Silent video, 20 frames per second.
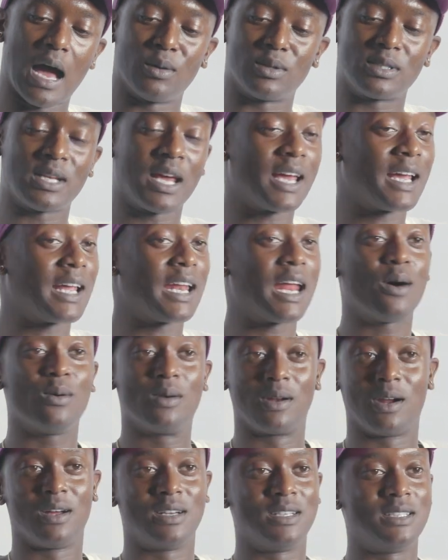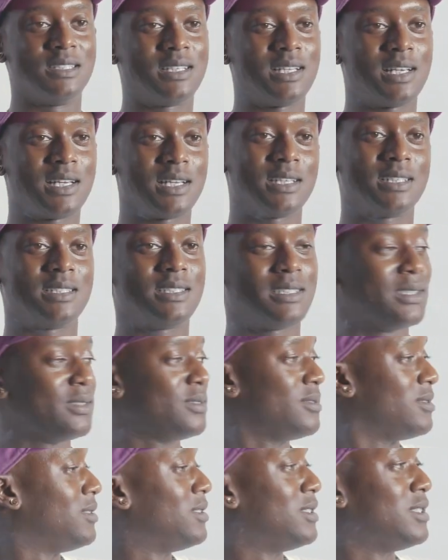was hanging out with all these niggas,
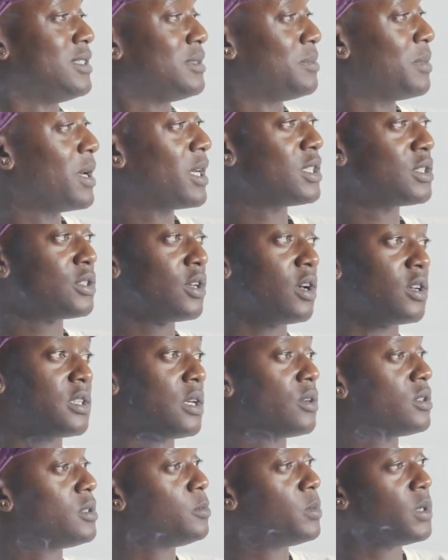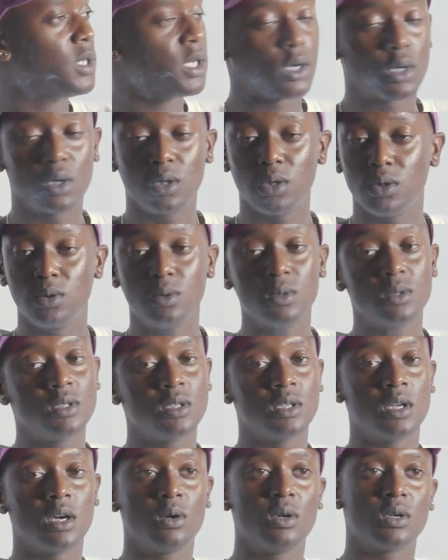and we was just making songs. I was just being cool,
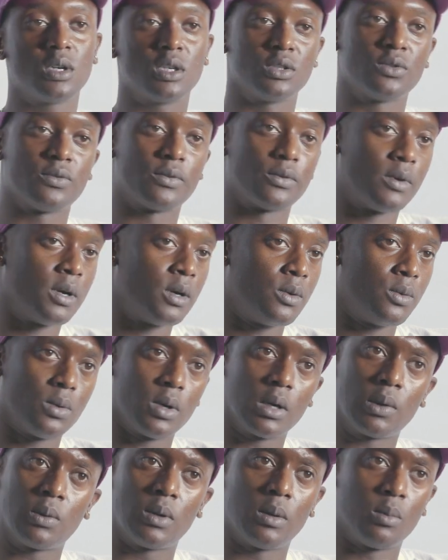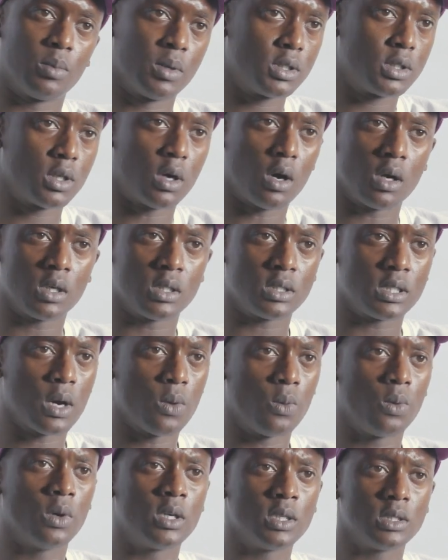you know, cause Pharrell worked with a bunch of artists
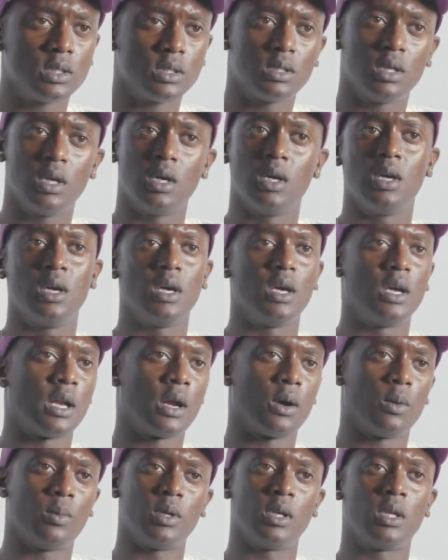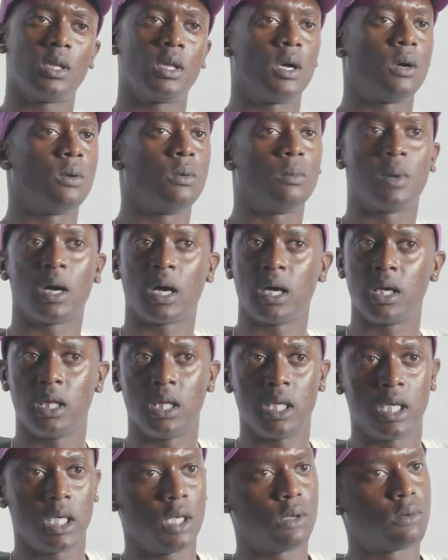at once. And I'll be in there with
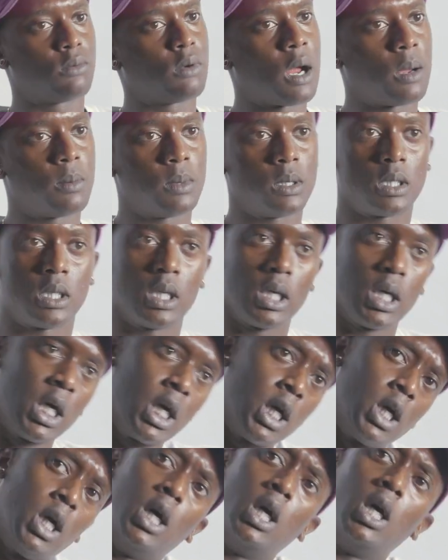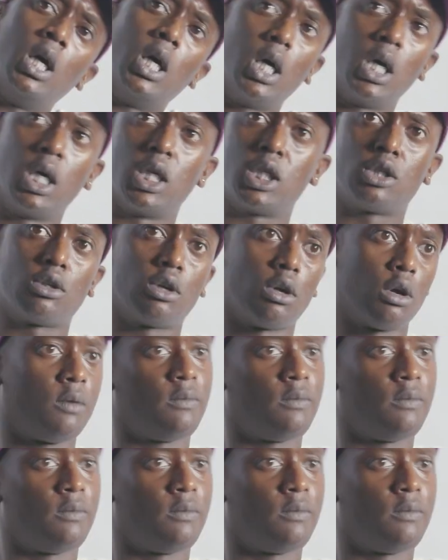Miley and Robin Thicke, Usher